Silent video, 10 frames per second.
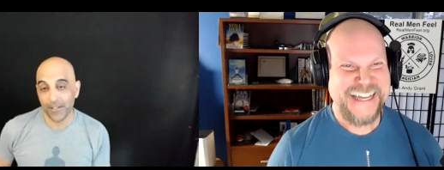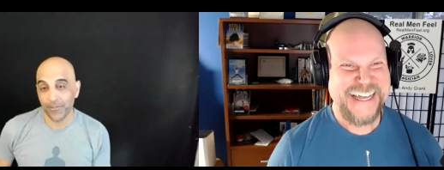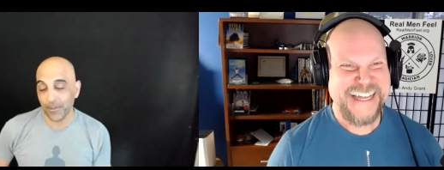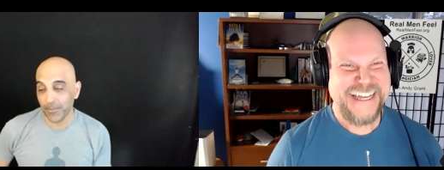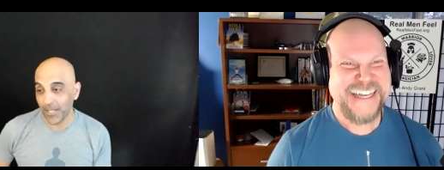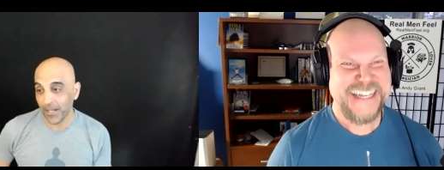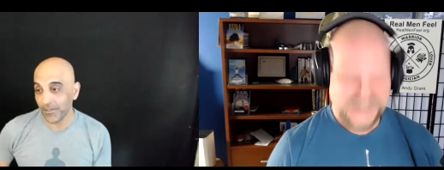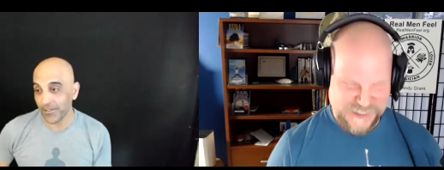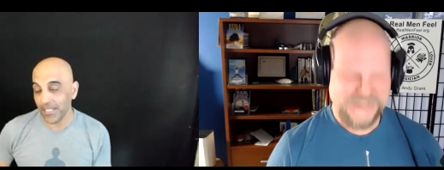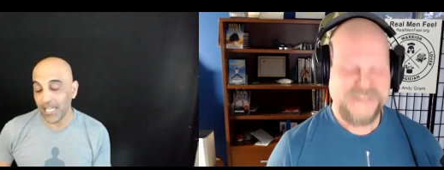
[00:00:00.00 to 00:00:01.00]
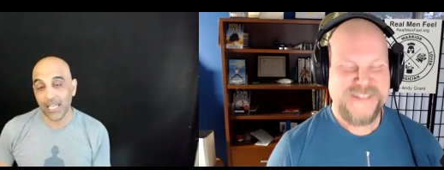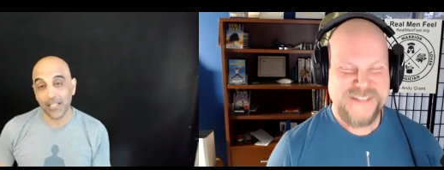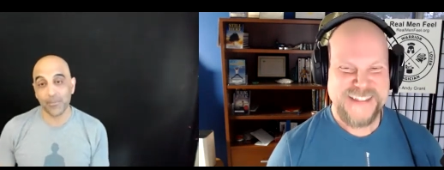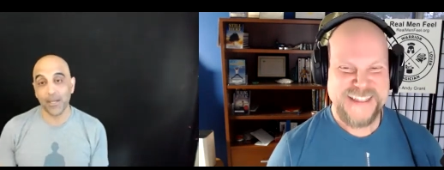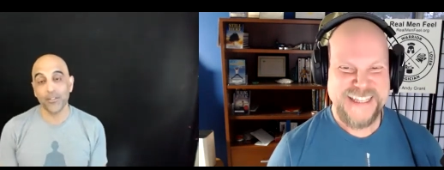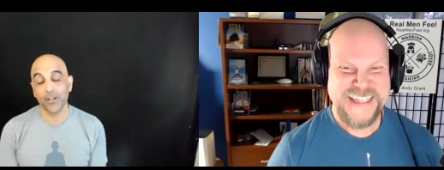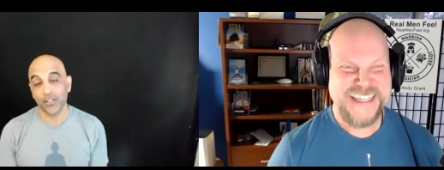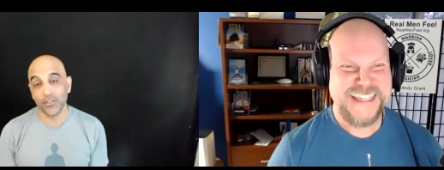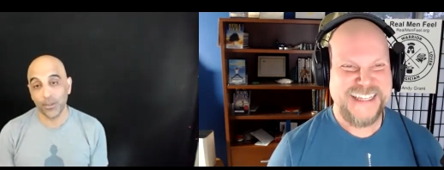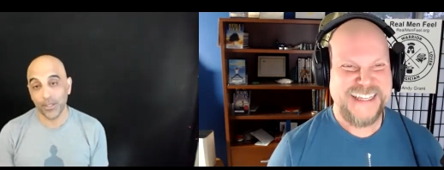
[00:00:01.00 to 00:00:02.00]
Speaker 1: for themselves. Skiing yep. is my drug
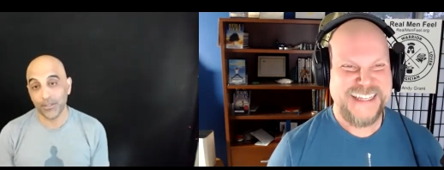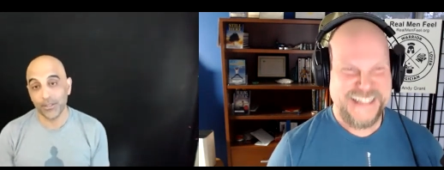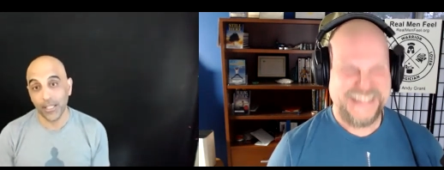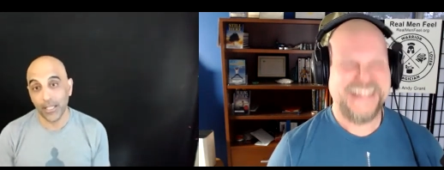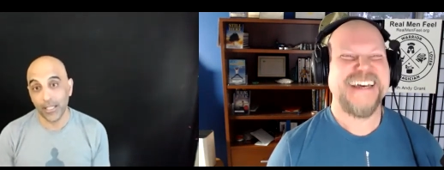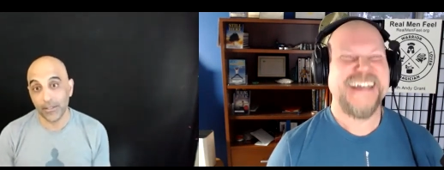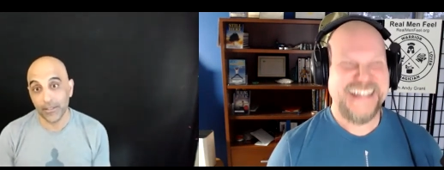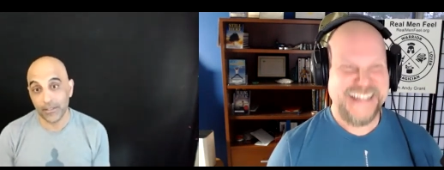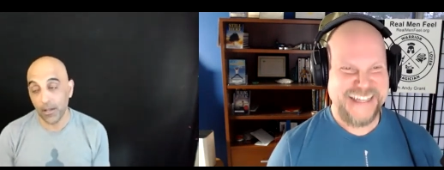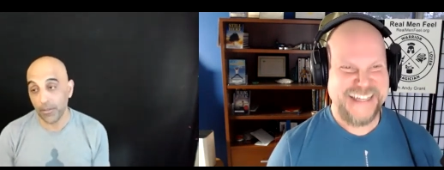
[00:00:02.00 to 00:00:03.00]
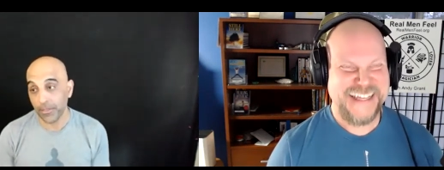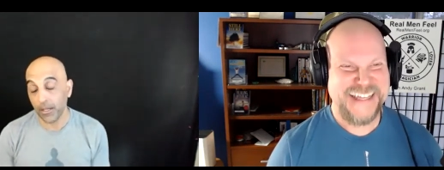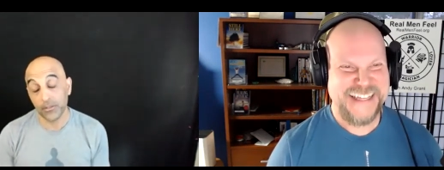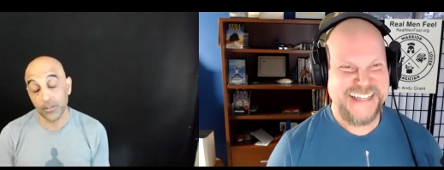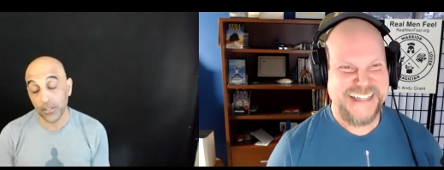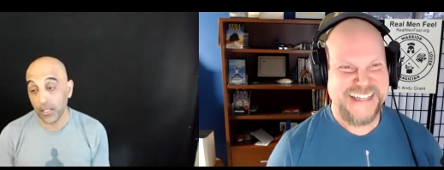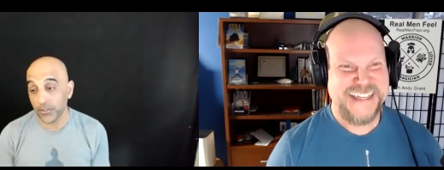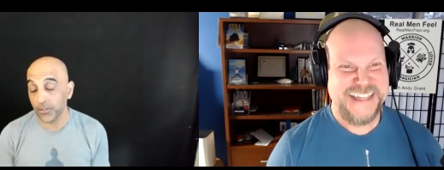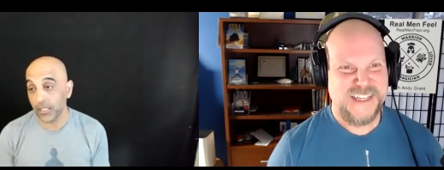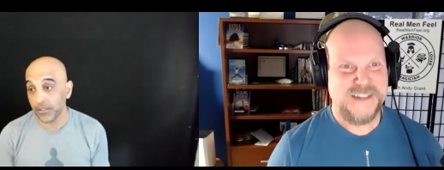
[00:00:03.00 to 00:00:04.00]
of choice, and it's healthy. Until you hit a
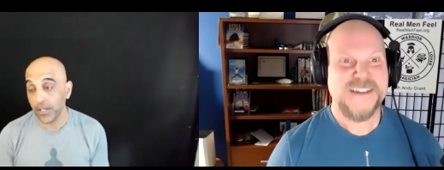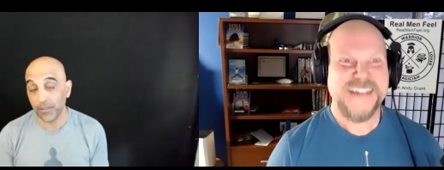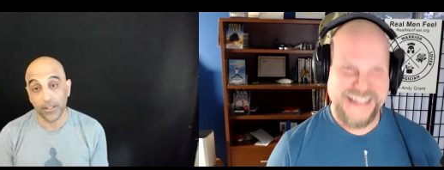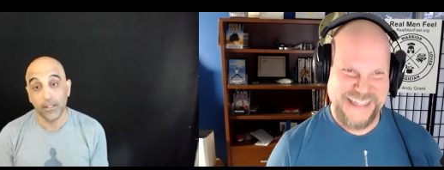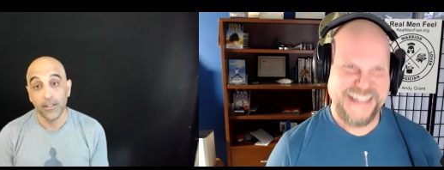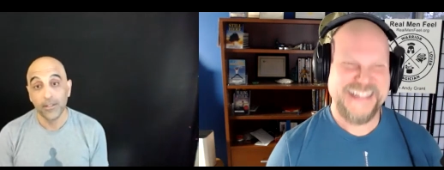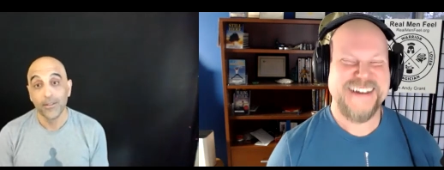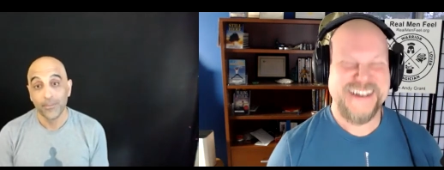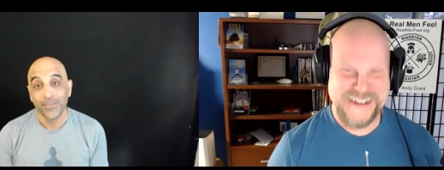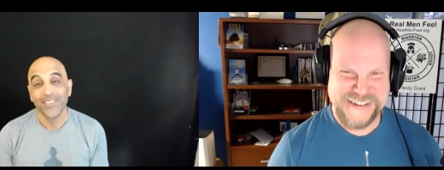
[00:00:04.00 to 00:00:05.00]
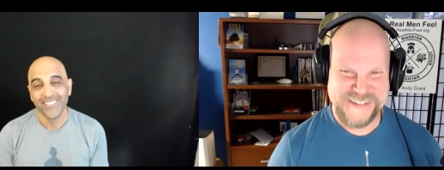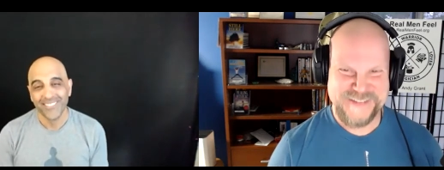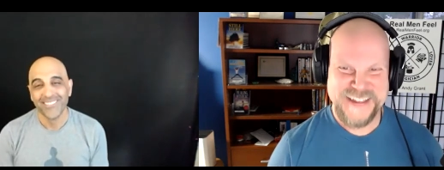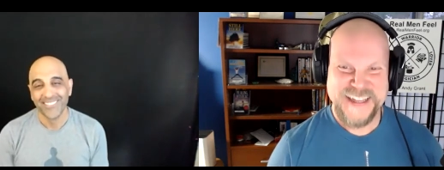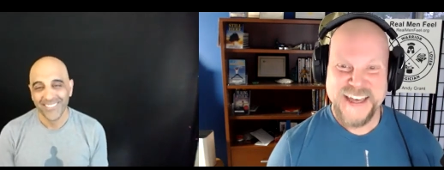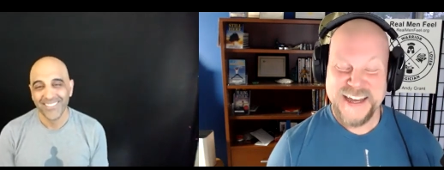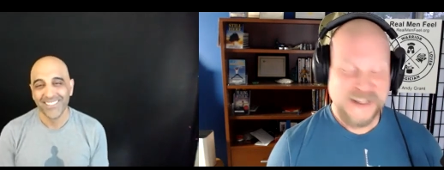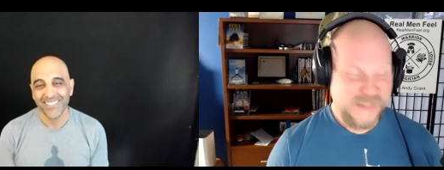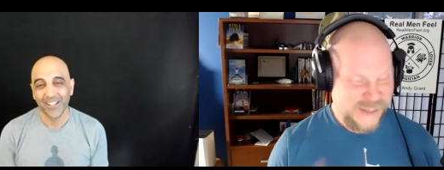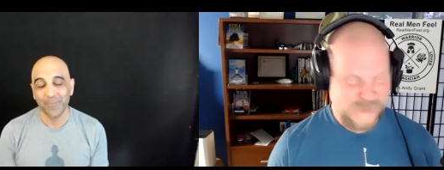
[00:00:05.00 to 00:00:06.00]
tree, it's healthy. Awesome.
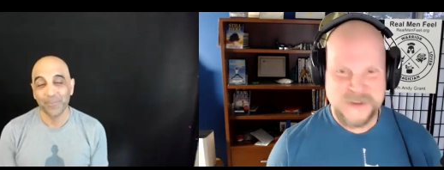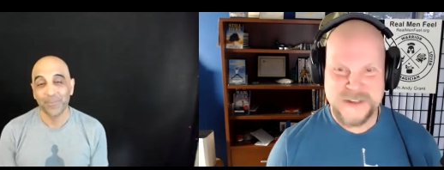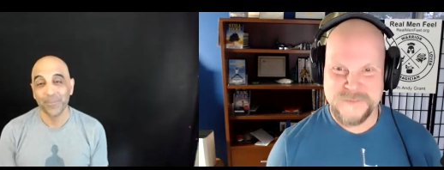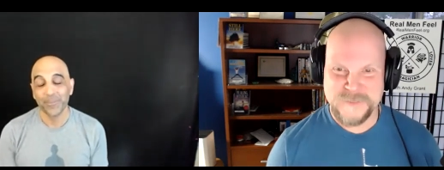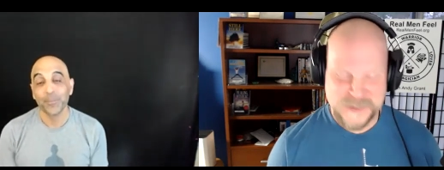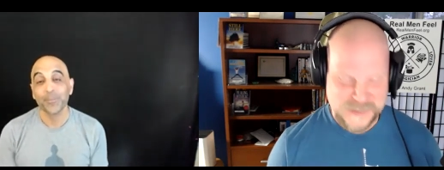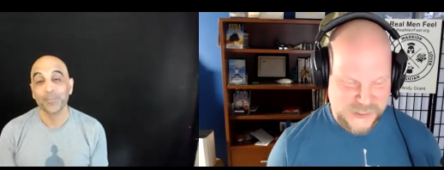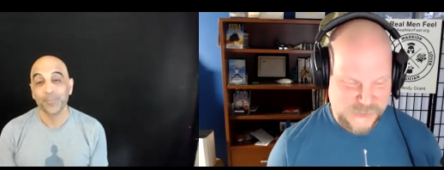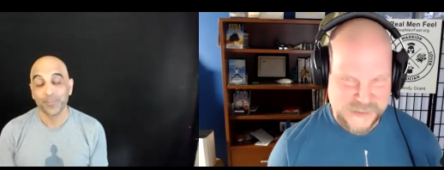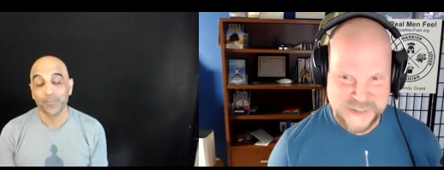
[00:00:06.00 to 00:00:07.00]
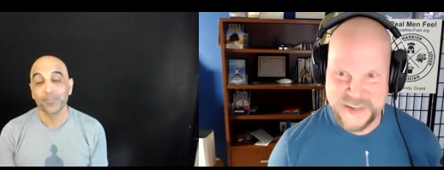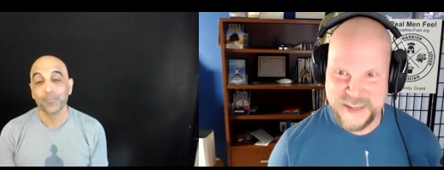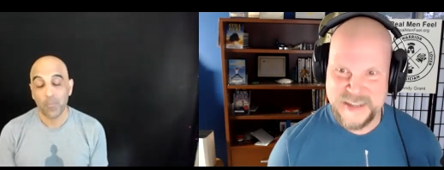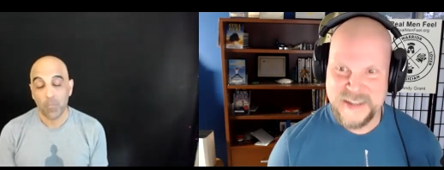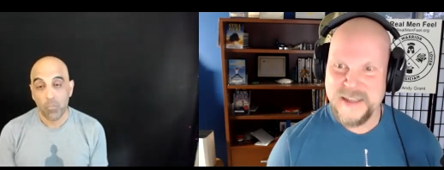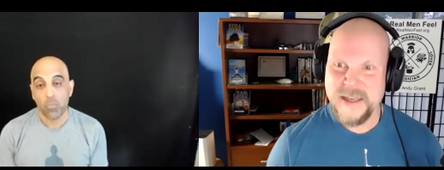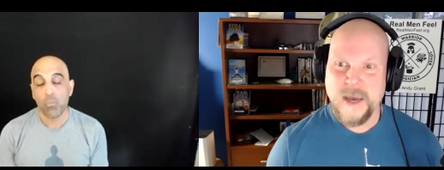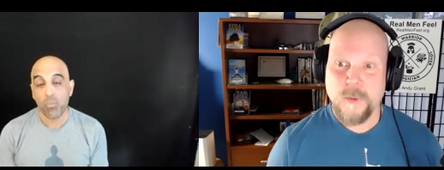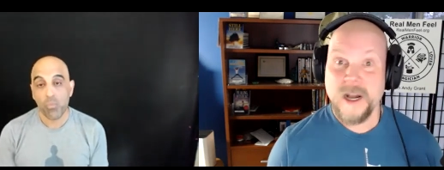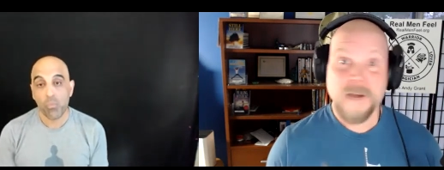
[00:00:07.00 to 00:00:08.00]
And uh, yep. thanks
Speaker 2: everyone for listening to us today.
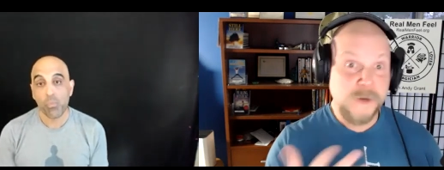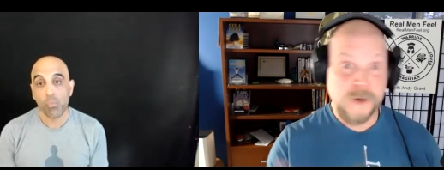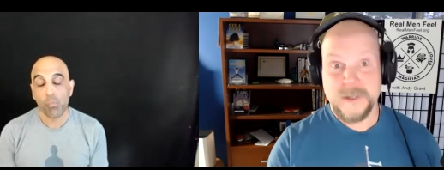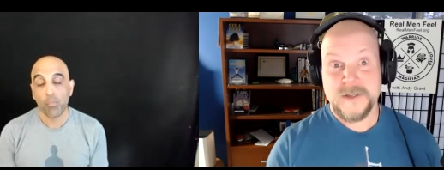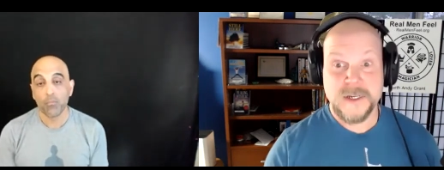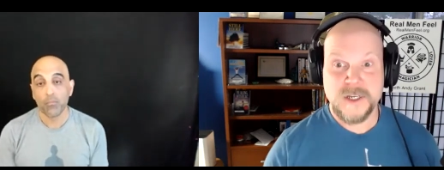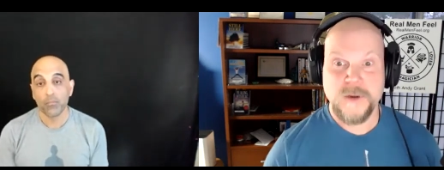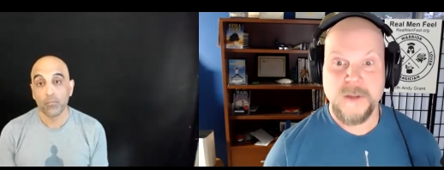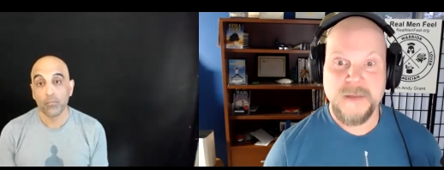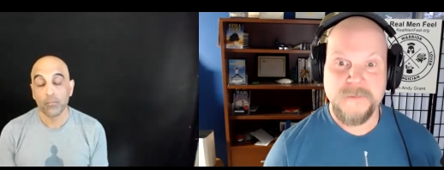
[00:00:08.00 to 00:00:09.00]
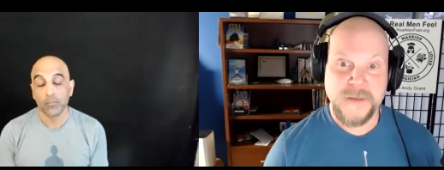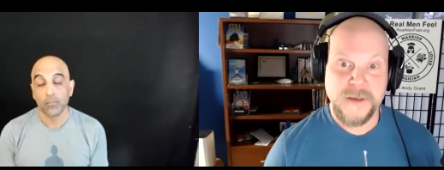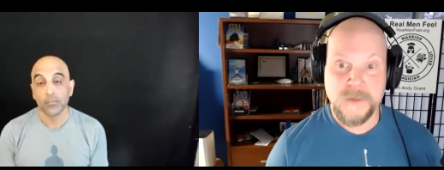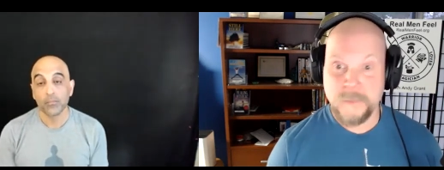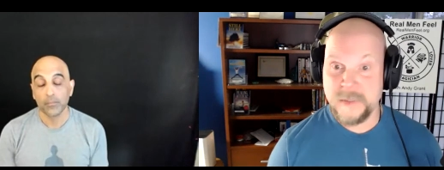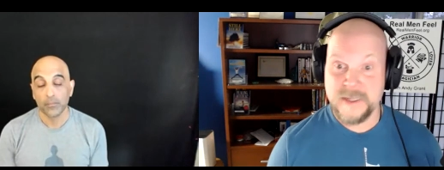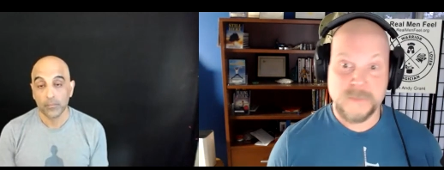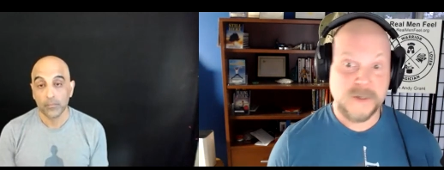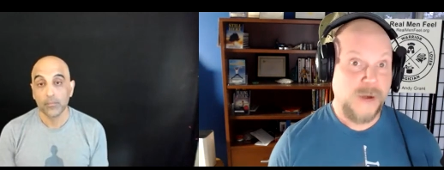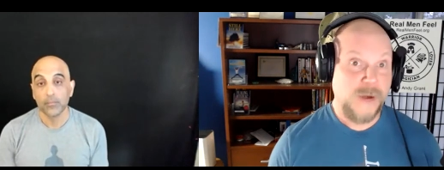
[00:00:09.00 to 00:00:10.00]
Wherever you're listening to Real Men Feel,
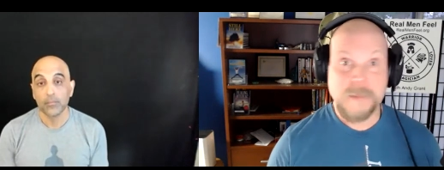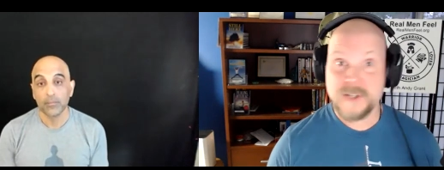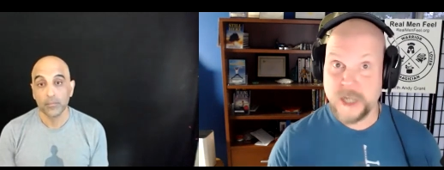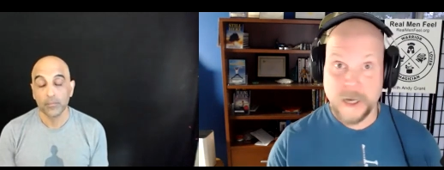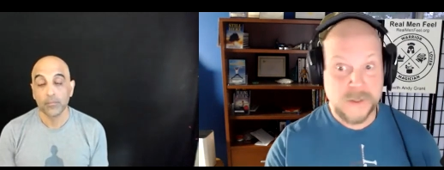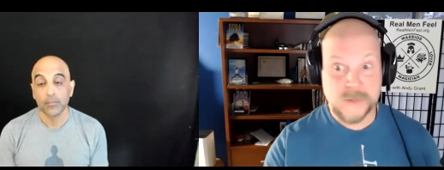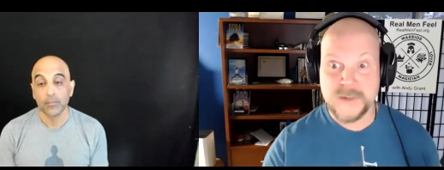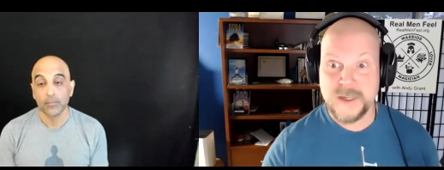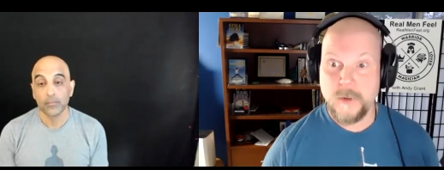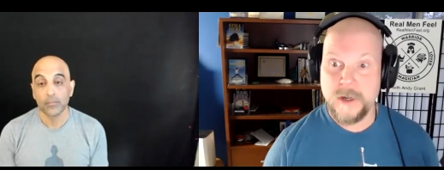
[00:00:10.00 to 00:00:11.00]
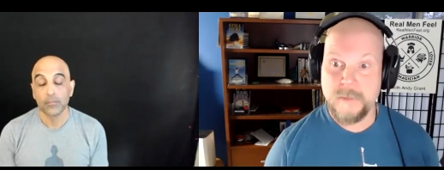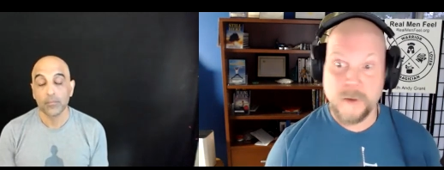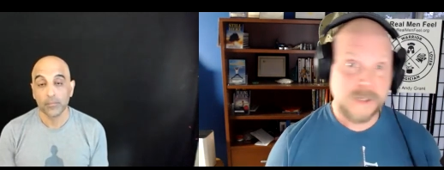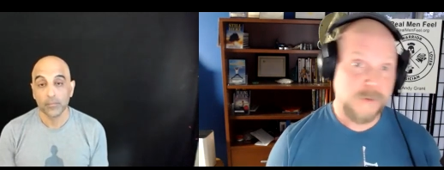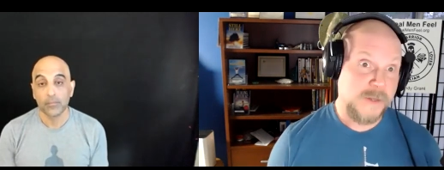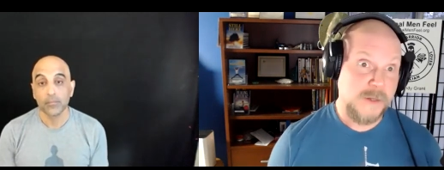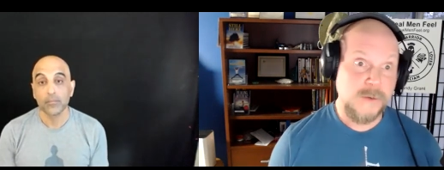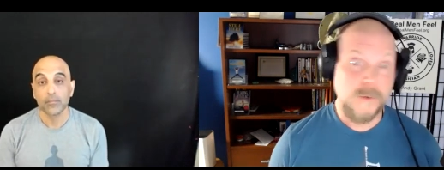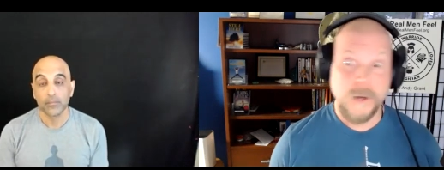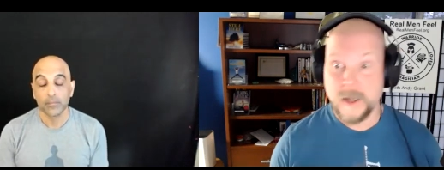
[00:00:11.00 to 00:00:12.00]
please subscribe, share this with someone, post a review, a